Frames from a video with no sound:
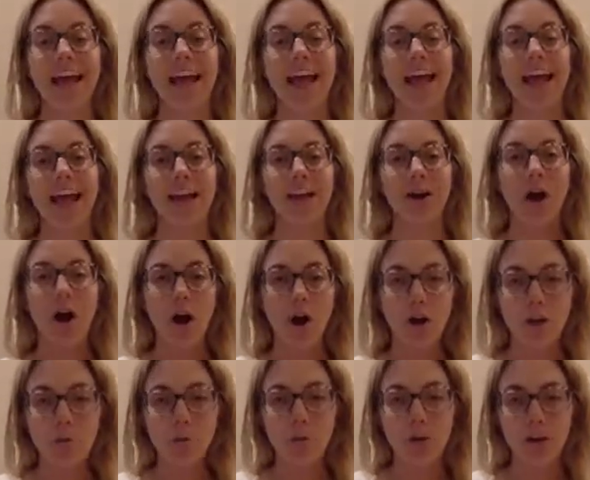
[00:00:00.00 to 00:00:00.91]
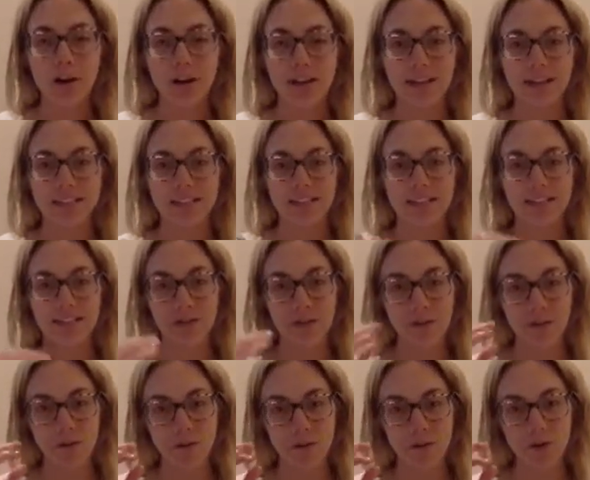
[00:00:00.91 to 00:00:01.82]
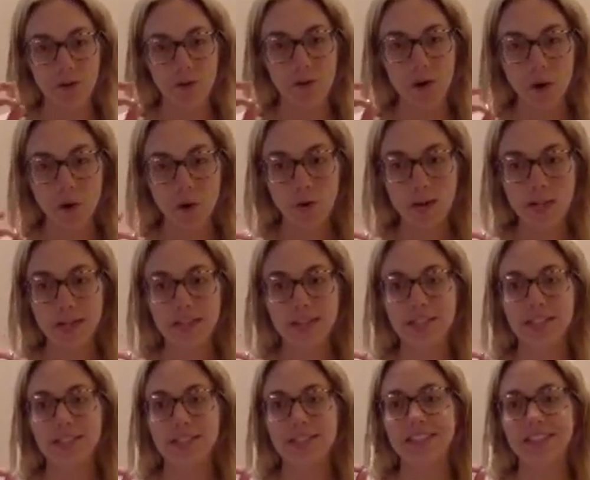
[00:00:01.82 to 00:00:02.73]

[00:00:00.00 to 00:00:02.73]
And our work is to notice,